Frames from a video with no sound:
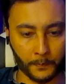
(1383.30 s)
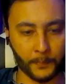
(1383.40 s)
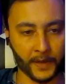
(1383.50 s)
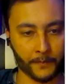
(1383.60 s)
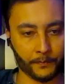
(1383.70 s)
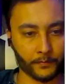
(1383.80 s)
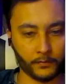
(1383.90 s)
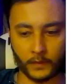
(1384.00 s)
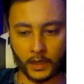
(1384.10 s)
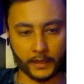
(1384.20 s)
B,
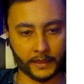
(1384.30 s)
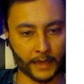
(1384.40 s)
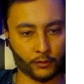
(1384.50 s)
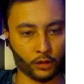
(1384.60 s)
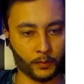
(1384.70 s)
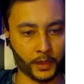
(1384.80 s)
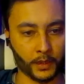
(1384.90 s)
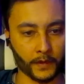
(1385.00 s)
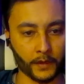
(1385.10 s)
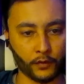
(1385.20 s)
that would be
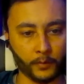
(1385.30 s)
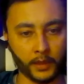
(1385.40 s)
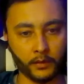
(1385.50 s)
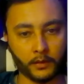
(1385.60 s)
correct for me.